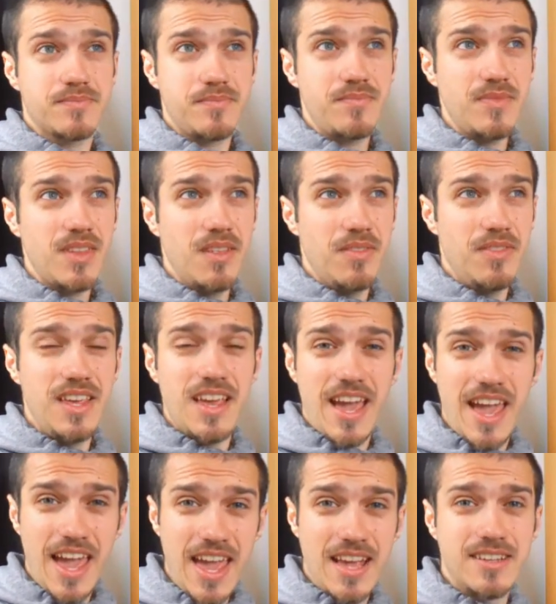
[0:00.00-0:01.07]
the
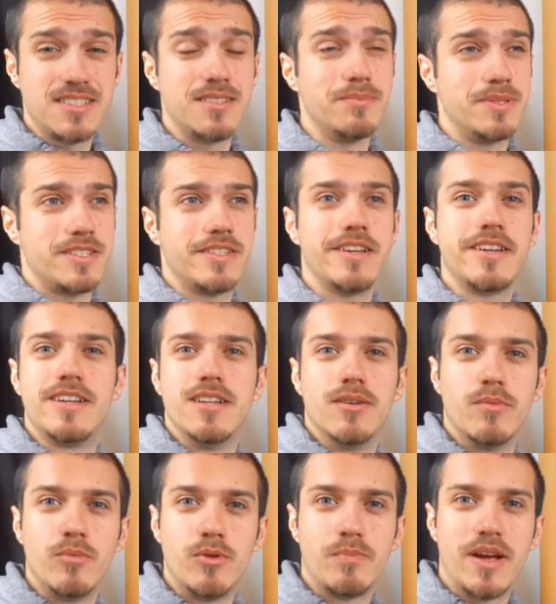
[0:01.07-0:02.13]
eggs in particular
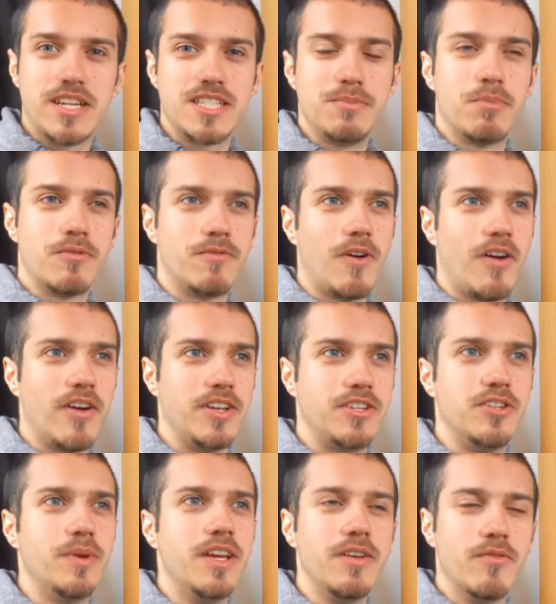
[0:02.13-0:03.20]
would actually
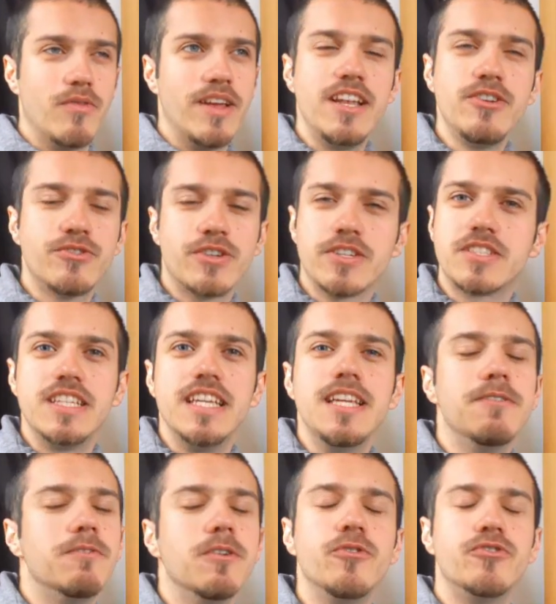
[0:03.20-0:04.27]
provide interesting
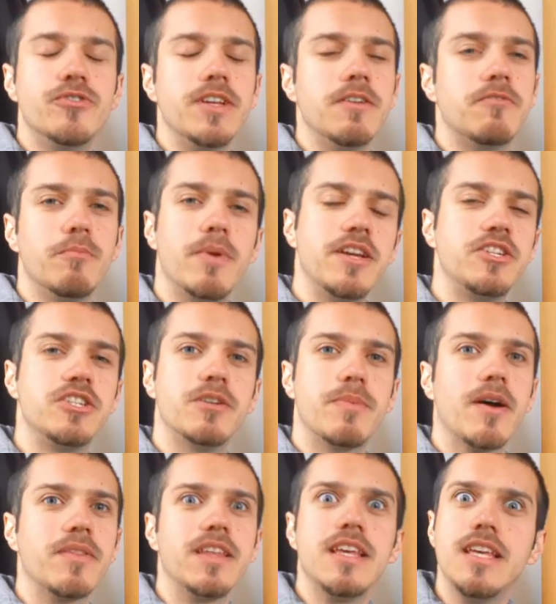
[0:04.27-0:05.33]
evolutionary information
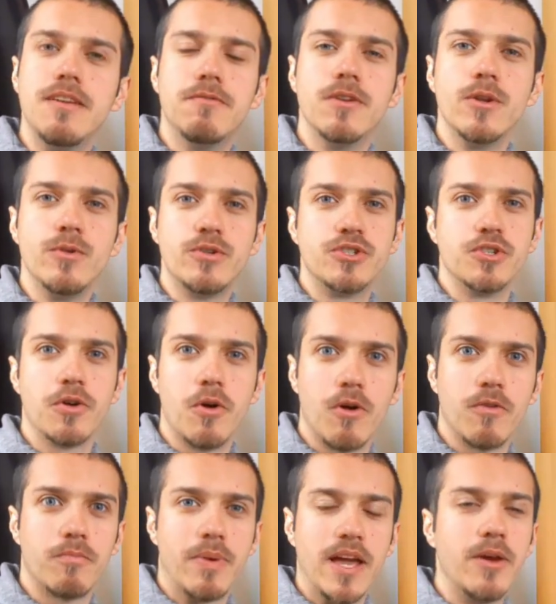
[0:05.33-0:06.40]
about the evolution of
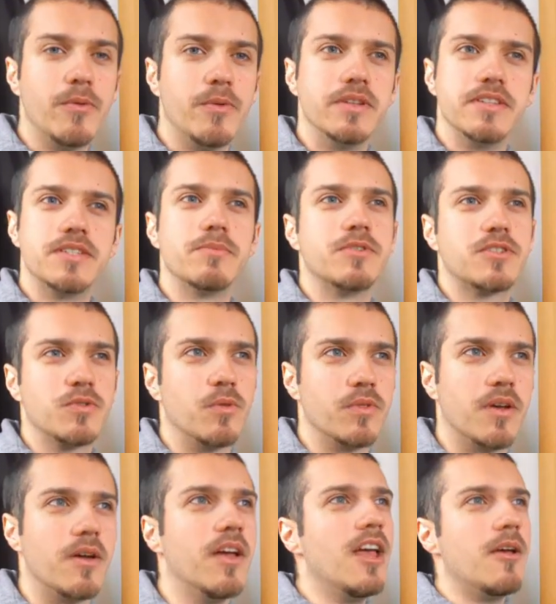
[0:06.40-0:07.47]
penguins. It was thought
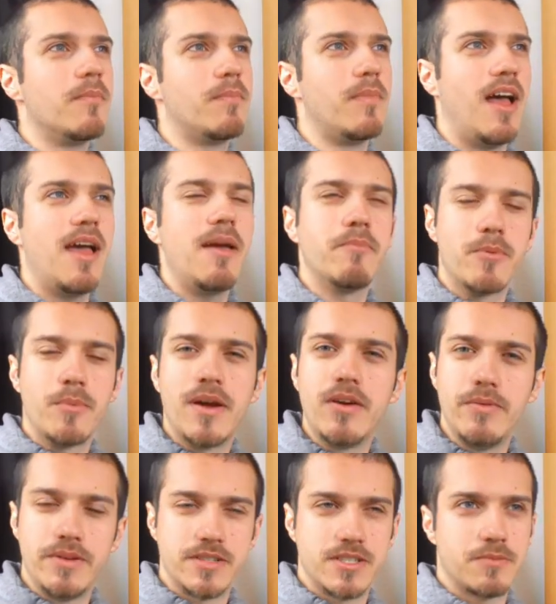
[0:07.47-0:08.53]
that emperor
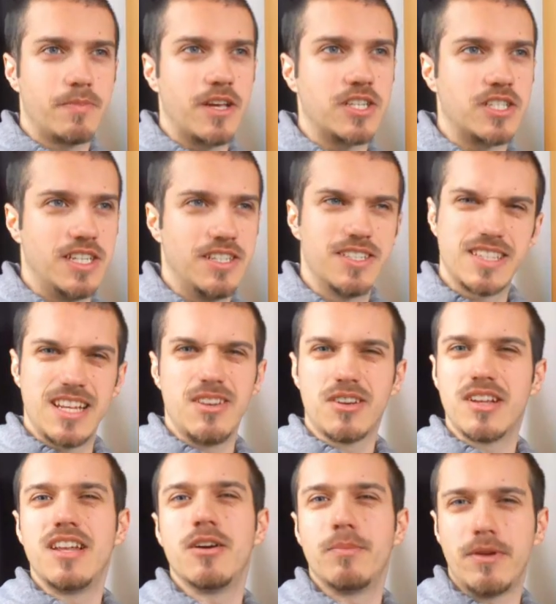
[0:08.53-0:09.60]
penguins, especially because they look a
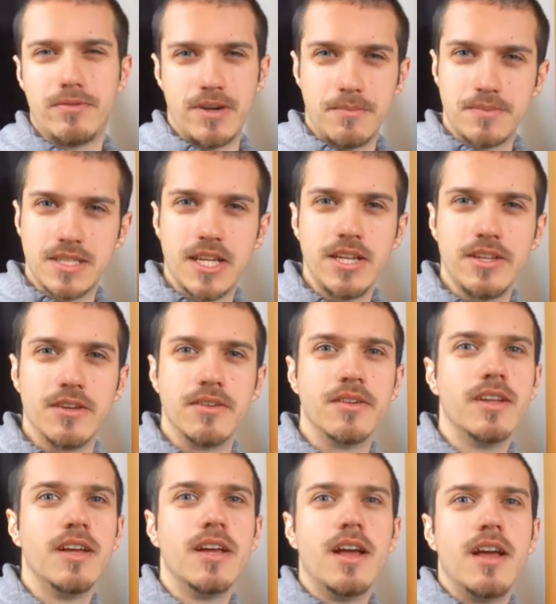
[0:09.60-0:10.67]
little bit reptilian,
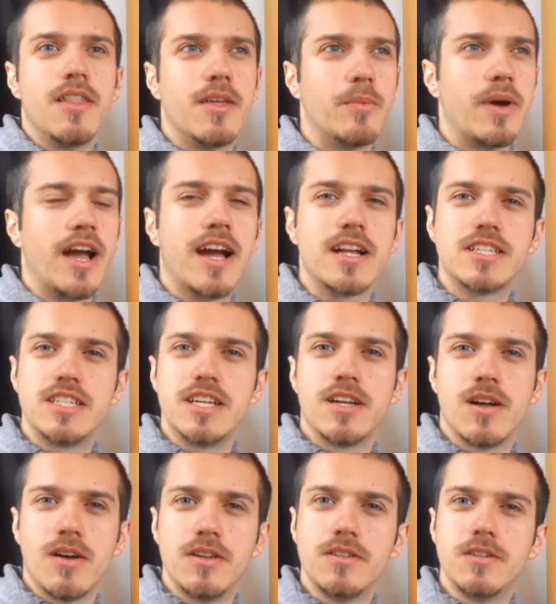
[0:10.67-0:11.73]
they were actually a
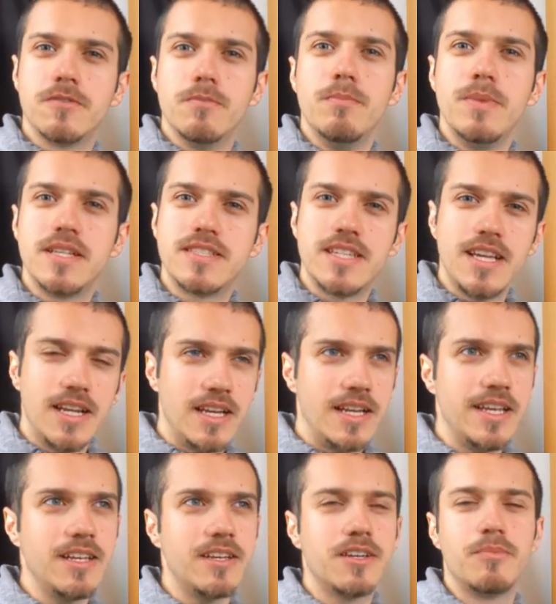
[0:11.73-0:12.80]
kind of missing
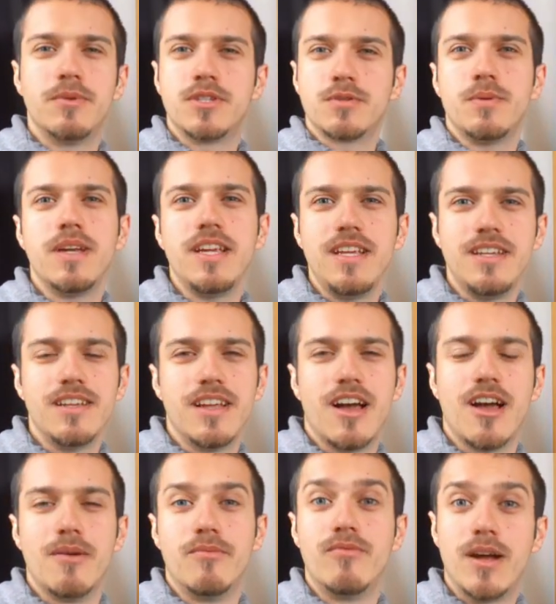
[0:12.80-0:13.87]
link between
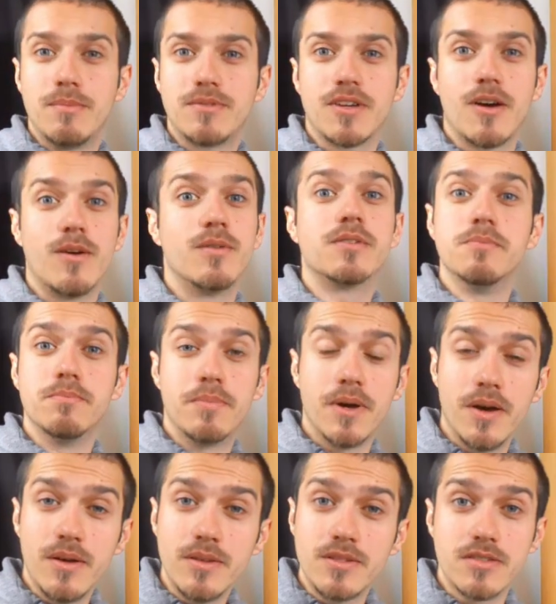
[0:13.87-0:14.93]
reptiles and
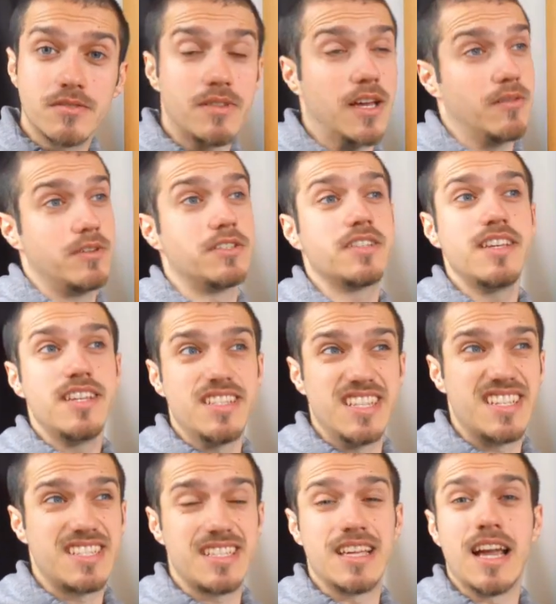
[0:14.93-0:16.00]
birds. Now, it's easy to
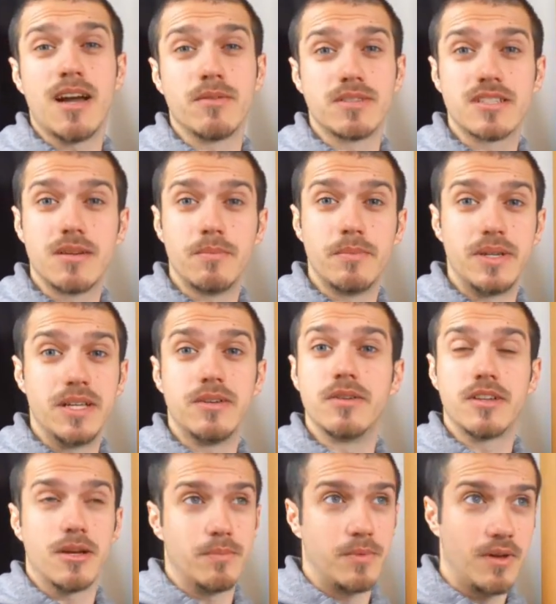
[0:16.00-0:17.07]
see how somebody could
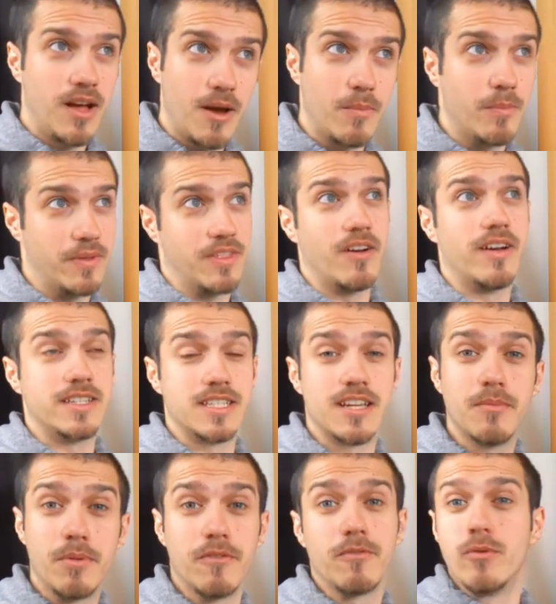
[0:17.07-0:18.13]
come up with that idea,
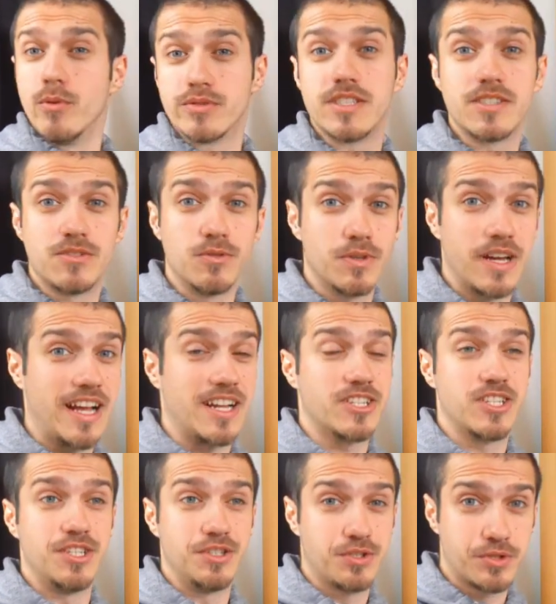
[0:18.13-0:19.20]
but of course it's not
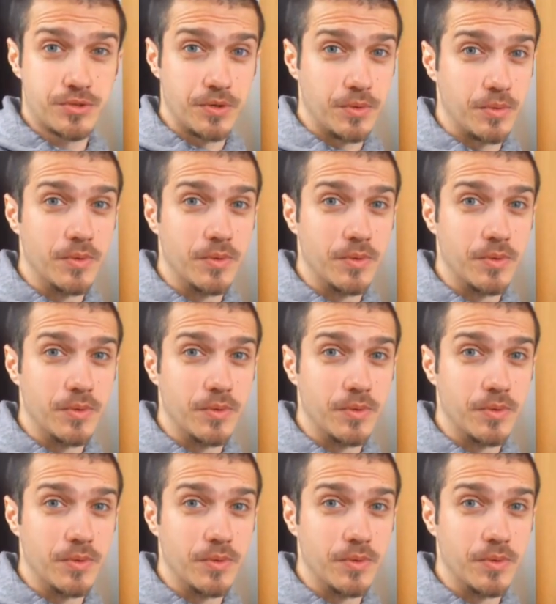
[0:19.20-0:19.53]
actually true,